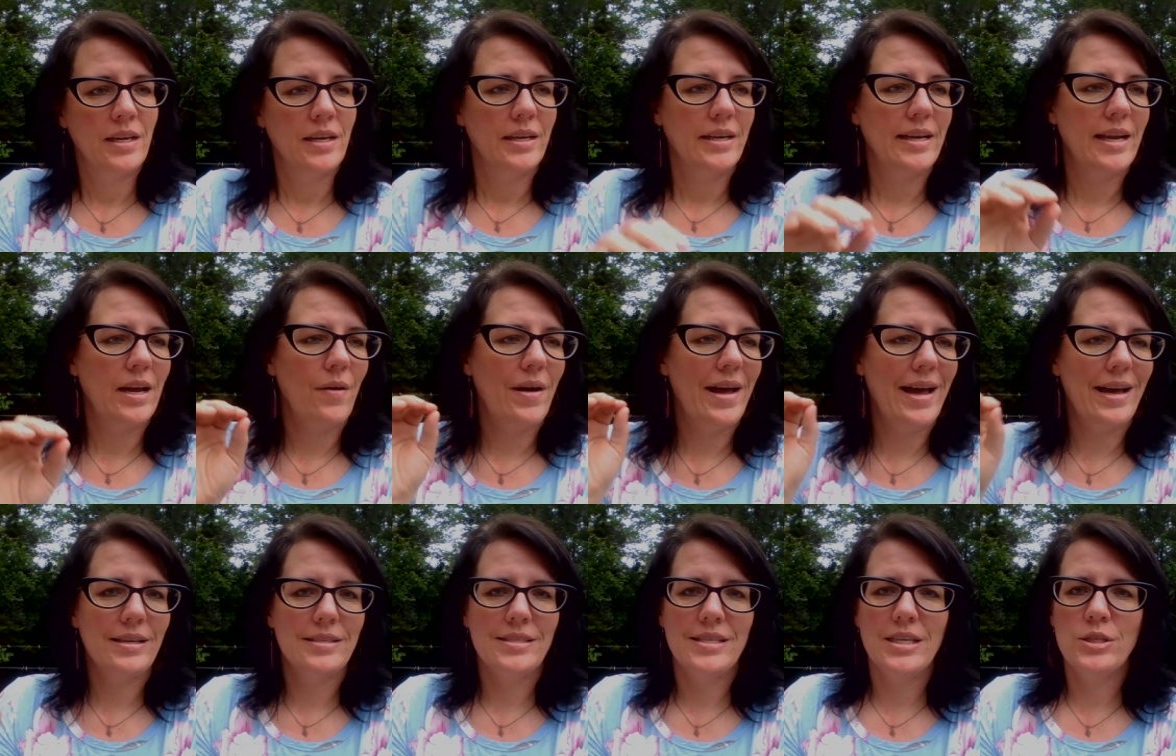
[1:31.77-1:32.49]
Now,
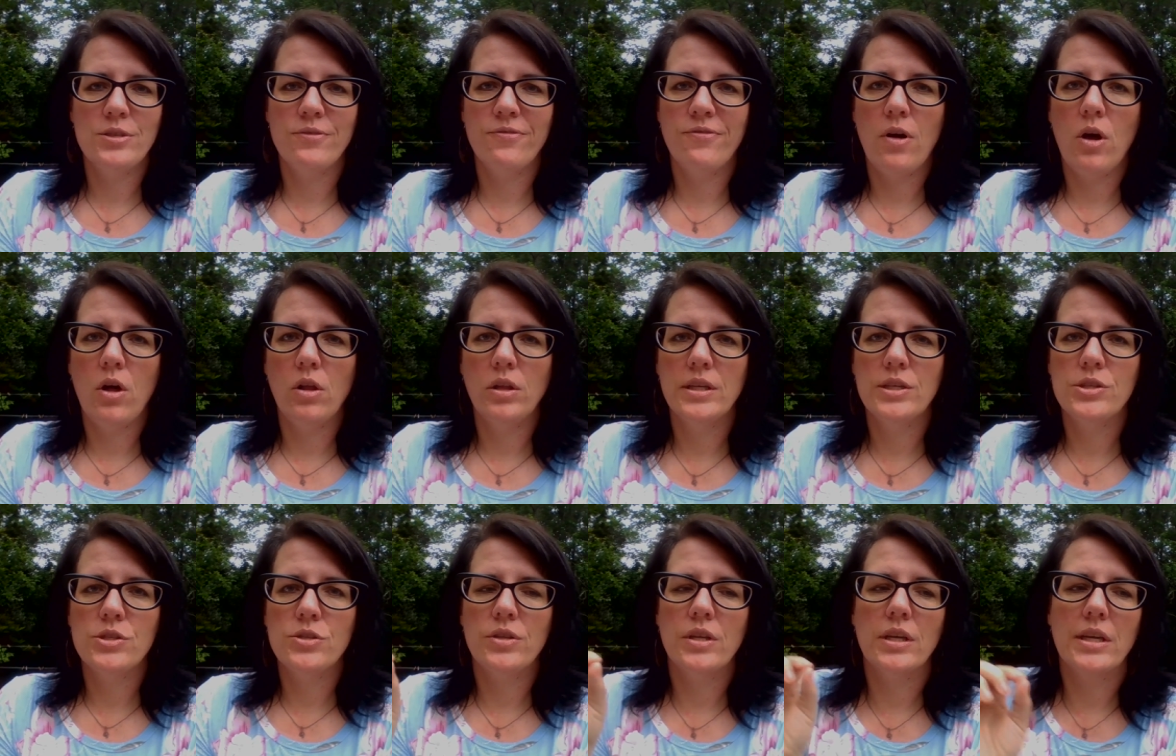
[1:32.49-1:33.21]
accents fall
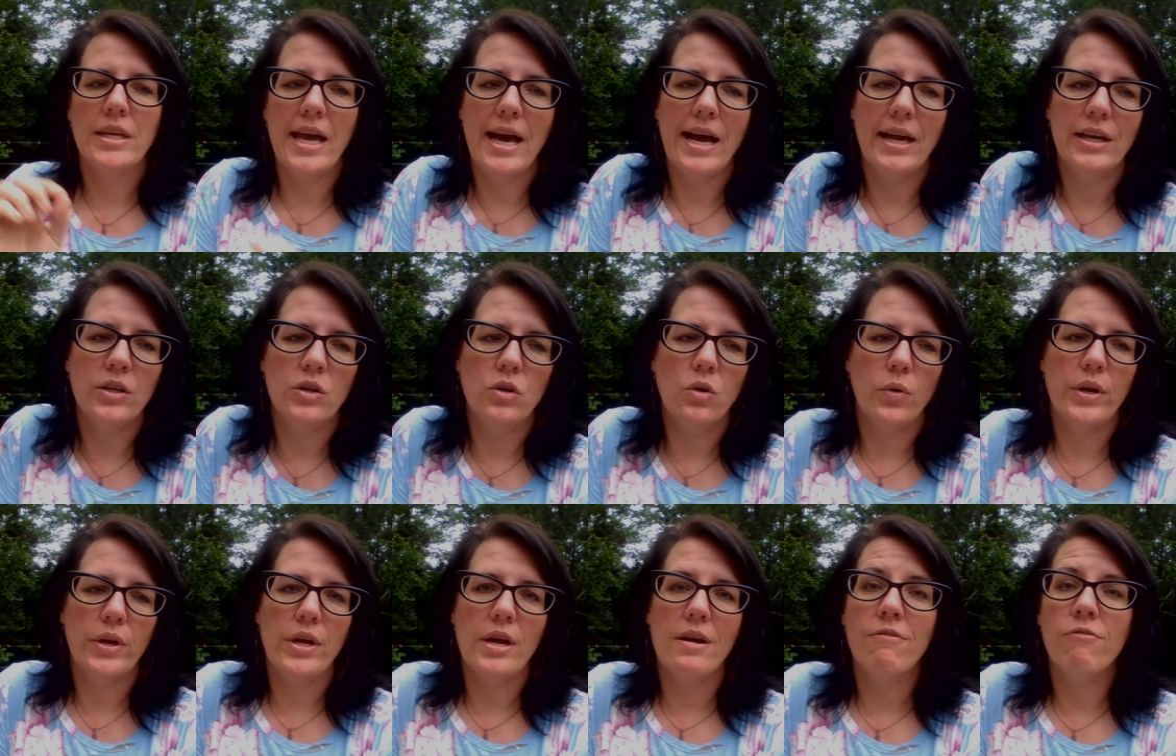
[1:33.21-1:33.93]
into the
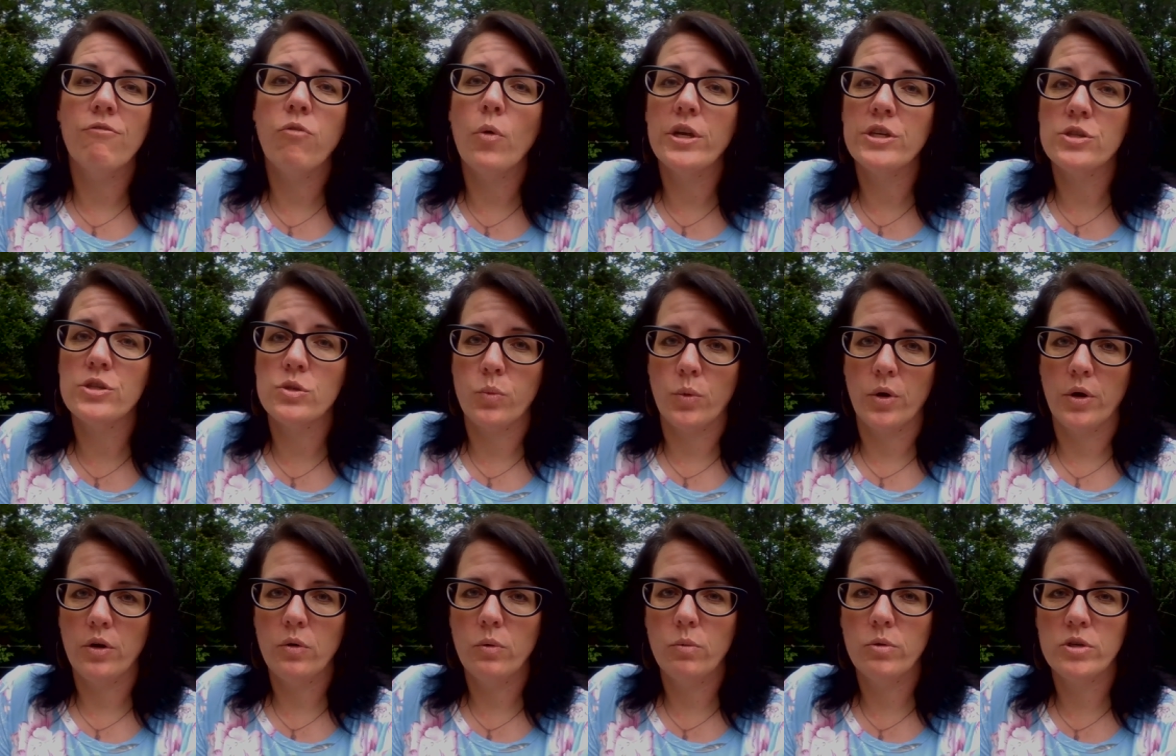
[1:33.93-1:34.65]
category of voice
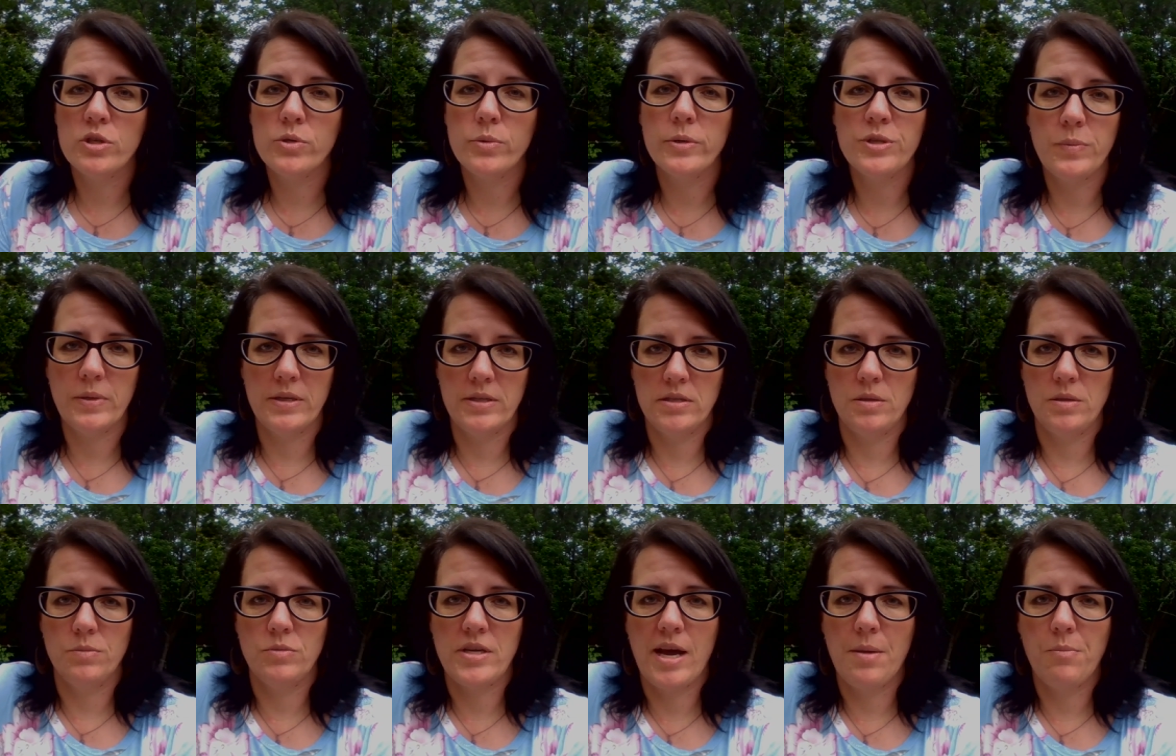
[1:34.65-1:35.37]
work, which we spent
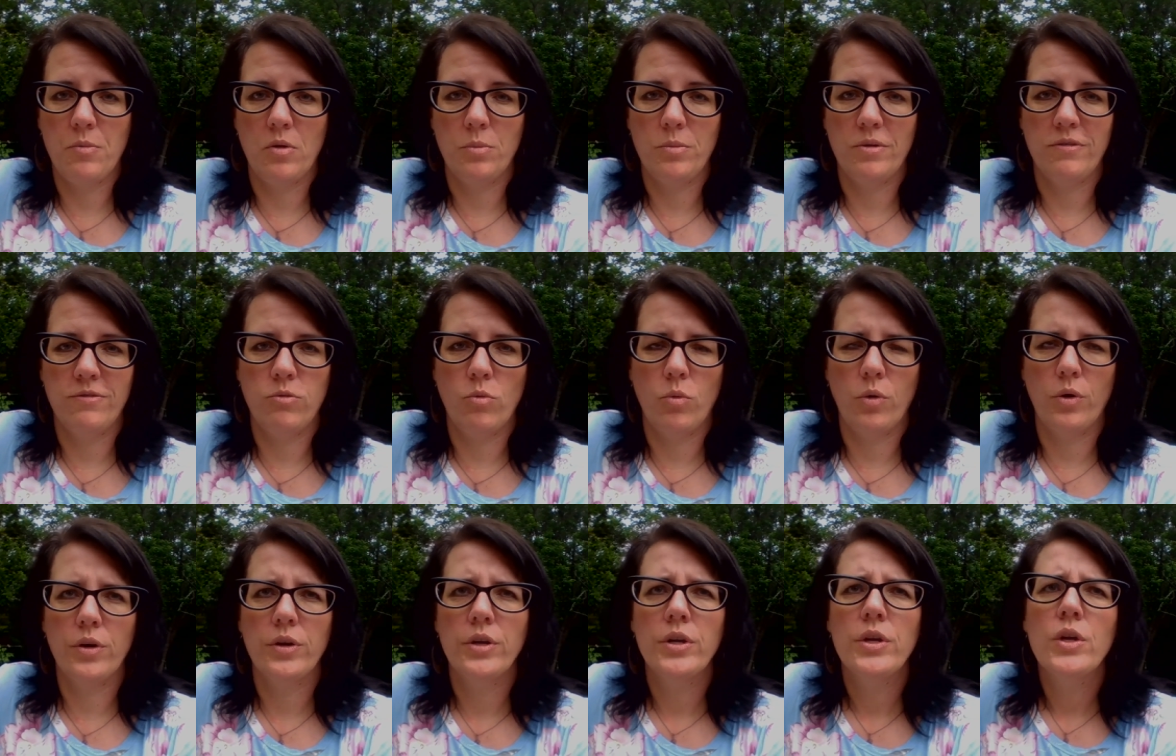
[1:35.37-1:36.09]
some time on
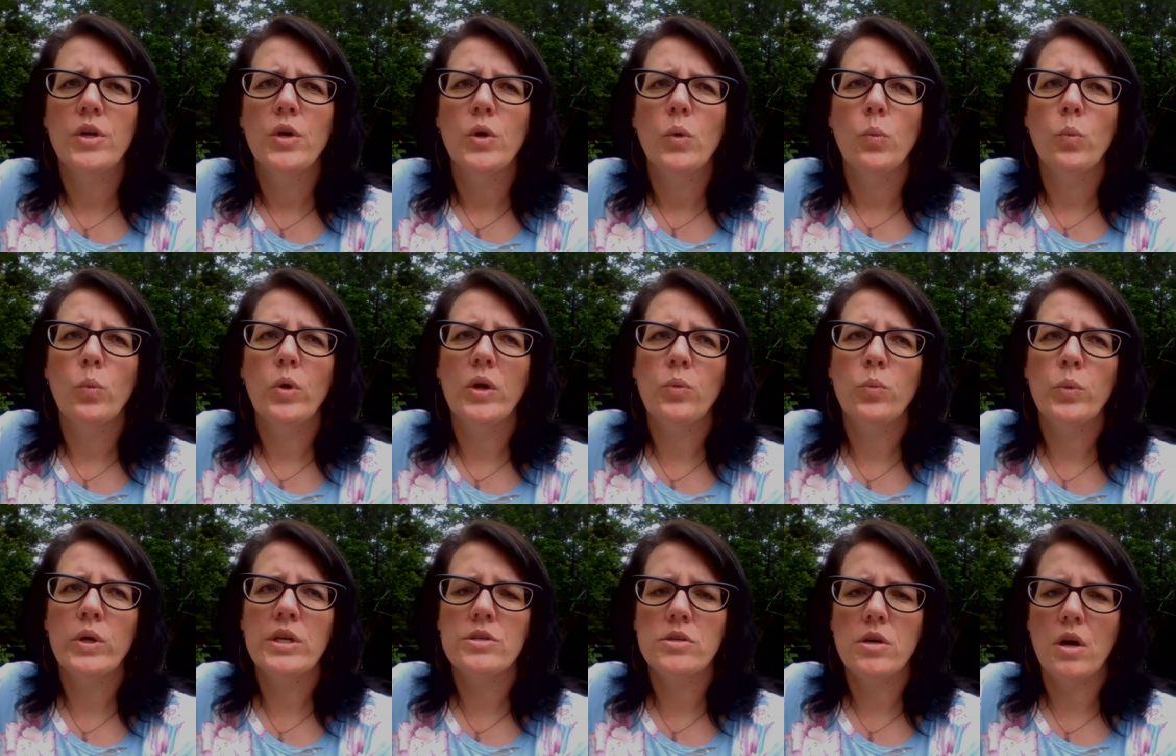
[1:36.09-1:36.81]
before, when
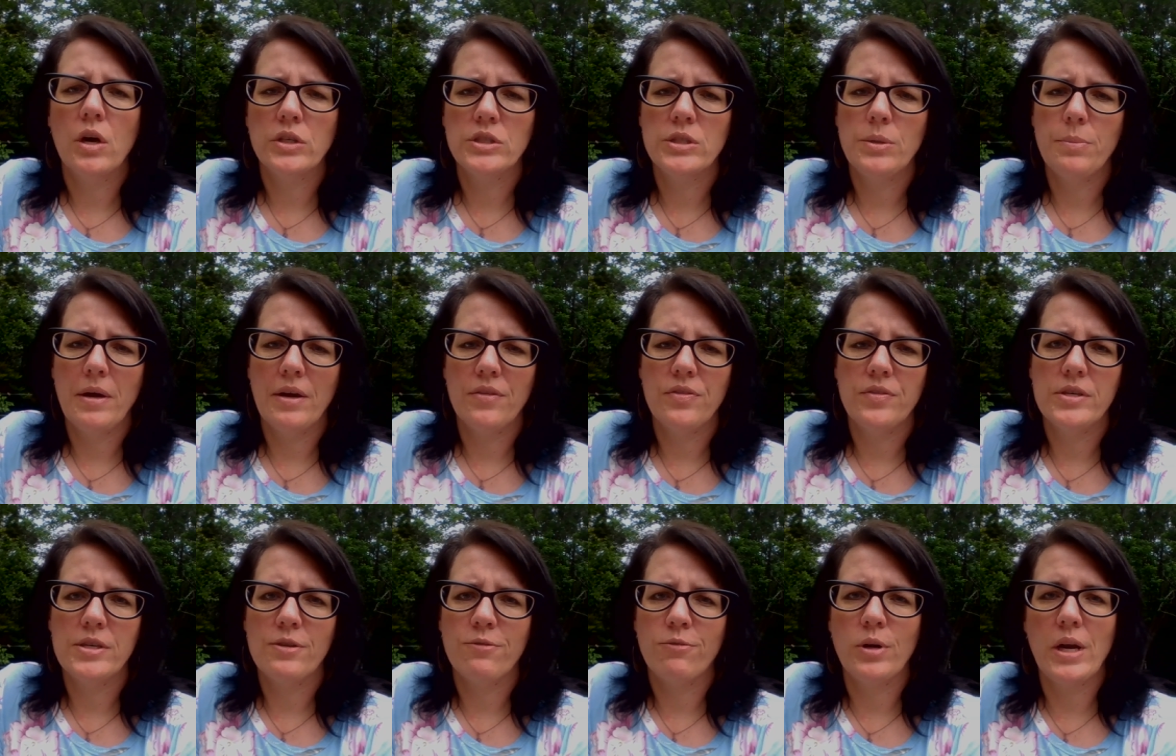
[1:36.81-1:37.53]
we talked about the
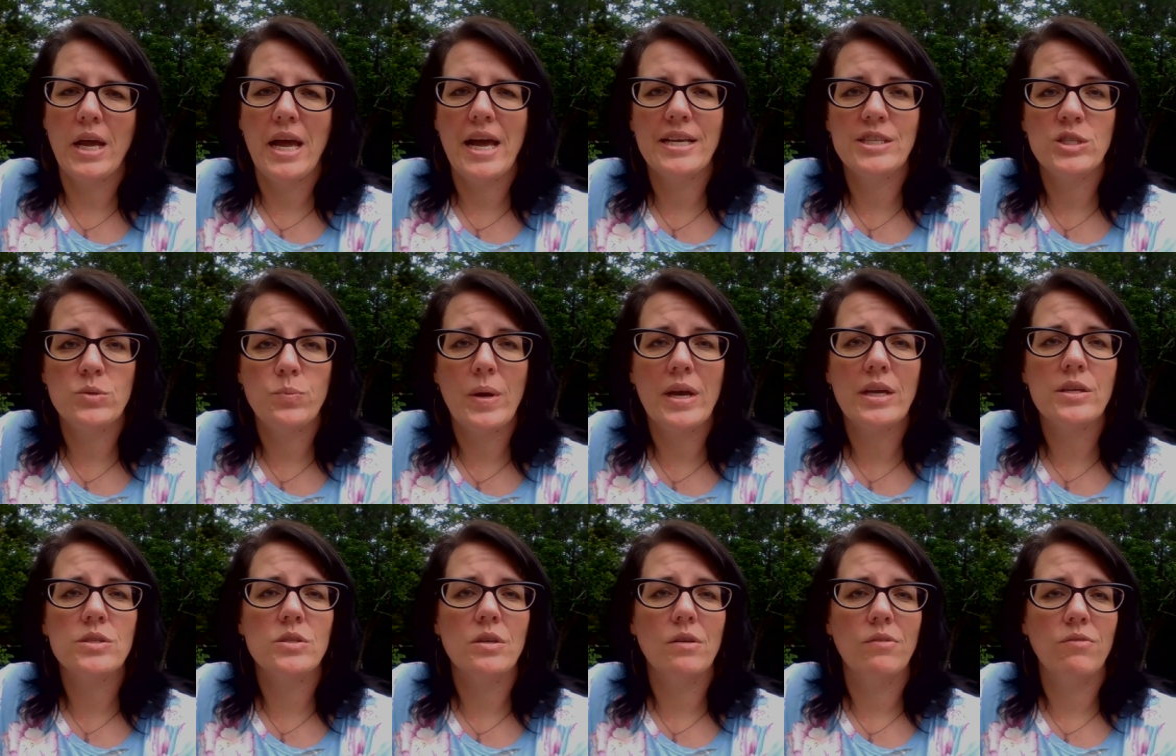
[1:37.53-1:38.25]
different
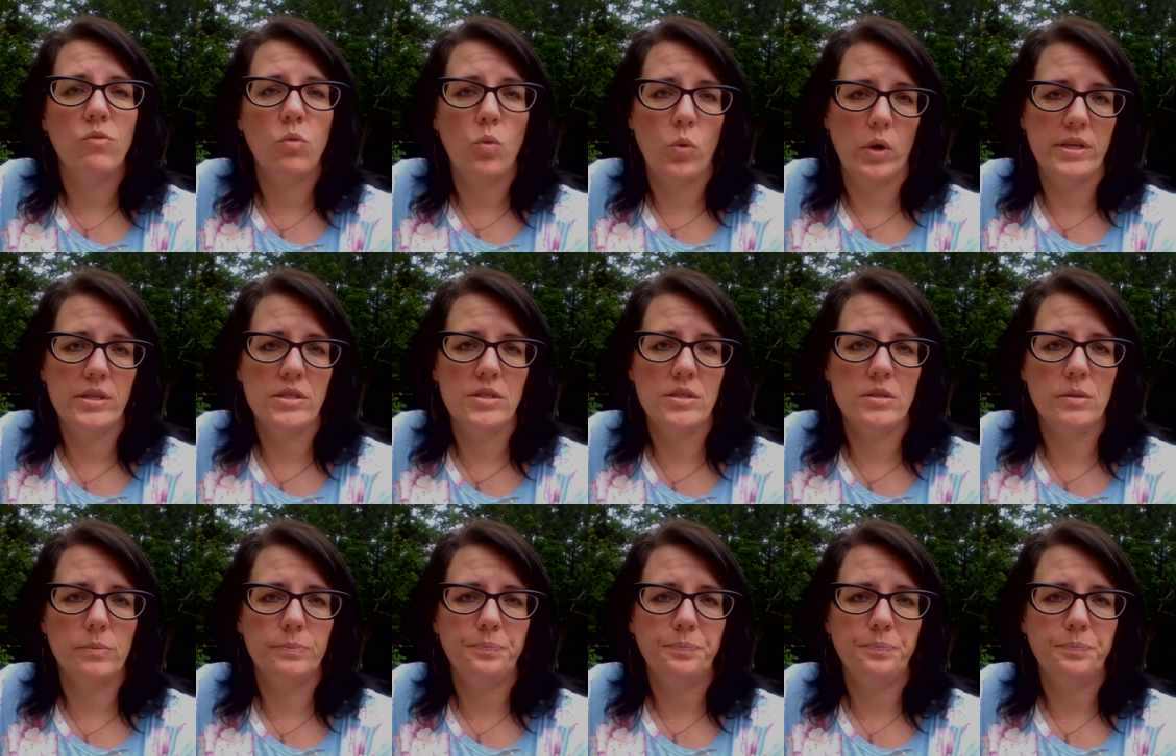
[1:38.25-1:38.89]
aspects of voice.